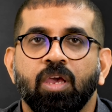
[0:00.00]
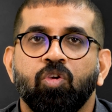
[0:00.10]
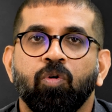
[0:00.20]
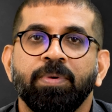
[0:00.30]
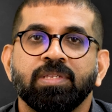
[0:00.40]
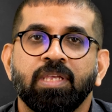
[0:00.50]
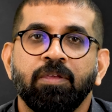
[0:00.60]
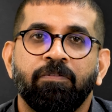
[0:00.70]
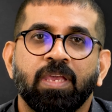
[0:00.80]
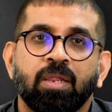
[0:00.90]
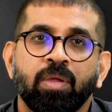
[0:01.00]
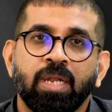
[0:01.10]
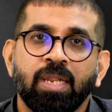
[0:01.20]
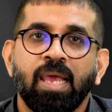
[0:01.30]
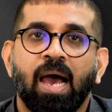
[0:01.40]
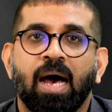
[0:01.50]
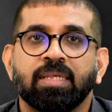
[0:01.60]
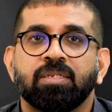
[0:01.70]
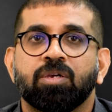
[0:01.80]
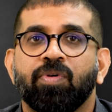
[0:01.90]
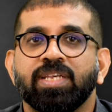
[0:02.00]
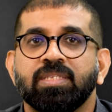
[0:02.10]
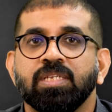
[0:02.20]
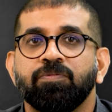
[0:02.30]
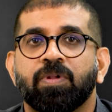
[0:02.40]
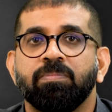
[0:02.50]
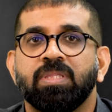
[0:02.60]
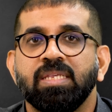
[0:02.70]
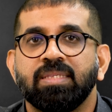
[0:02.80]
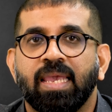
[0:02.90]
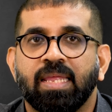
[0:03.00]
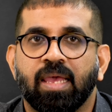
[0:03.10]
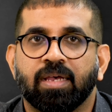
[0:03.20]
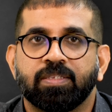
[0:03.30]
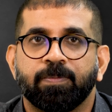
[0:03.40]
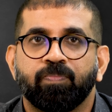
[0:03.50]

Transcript: UPSC frequently asked questions from these areas.